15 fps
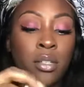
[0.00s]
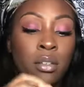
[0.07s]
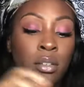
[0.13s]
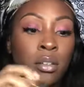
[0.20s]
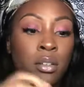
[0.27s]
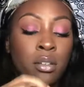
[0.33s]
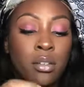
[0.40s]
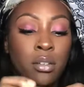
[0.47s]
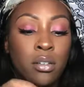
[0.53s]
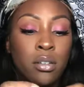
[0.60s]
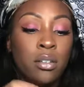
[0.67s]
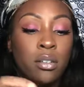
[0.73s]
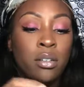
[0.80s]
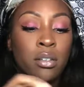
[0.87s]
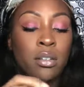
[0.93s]
You know, I
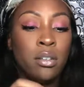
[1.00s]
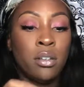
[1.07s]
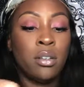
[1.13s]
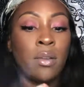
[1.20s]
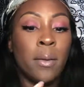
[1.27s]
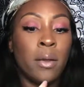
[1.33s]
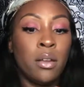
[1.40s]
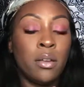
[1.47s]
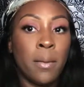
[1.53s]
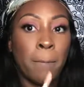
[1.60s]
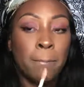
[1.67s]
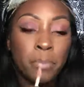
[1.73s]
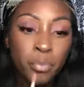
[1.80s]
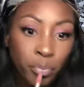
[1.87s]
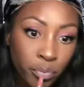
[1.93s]
had to just be
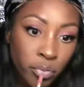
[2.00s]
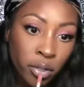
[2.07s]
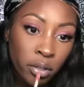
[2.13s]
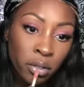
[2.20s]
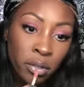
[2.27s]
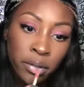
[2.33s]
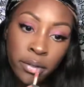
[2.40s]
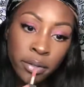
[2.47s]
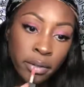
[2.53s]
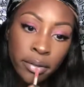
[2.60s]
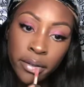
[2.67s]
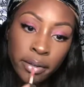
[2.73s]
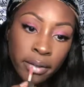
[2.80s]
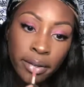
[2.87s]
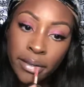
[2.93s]
extra. You can just
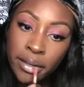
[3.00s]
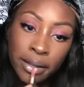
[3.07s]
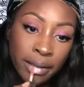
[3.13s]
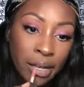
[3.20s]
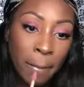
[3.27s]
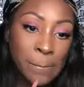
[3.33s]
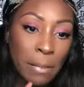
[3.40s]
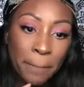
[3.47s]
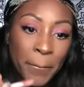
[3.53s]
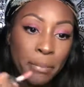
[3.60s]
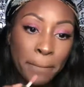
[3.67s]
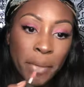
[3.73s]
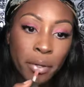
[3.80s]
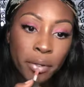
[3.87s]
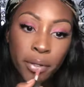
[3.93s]
finish with the
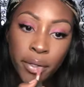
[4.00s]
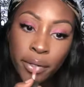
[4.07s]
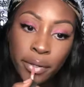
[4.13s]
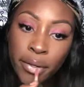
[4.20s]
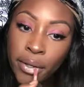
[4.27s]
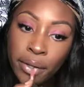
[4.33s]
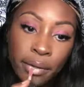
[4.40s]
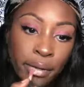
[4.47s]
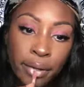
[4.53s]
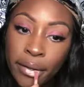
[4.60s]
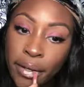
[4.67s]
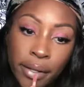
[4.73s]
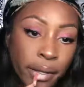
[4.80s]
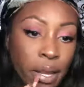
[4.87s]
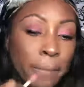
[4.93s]
Estate lip gloss,
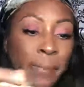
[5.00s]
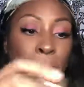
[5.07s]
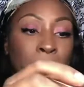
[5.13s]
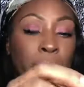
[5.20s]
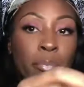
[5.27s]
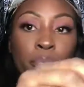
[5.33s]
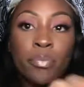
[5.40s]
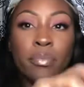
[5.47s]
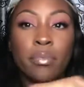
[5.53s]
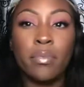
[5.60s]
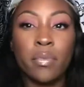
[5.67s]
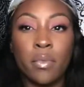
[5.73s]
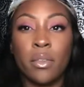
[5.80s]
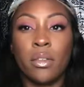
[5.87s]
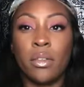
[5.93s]
but it's not
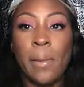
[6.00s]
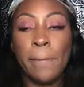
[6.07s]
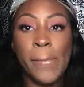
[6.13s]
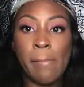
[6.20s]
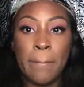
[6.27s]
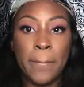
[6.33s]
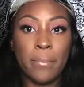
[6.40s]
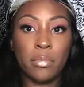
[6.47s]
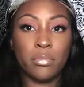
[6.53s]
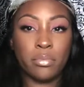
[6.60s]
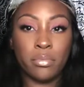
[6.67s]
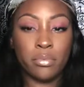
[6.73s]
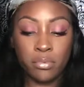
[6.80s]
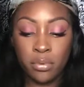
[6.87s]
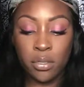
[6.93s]
me if I don't go
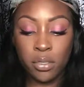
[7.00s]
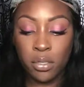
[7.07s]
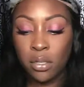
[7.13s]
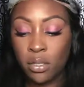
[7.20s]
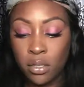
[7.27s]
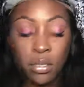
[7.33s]
overboard.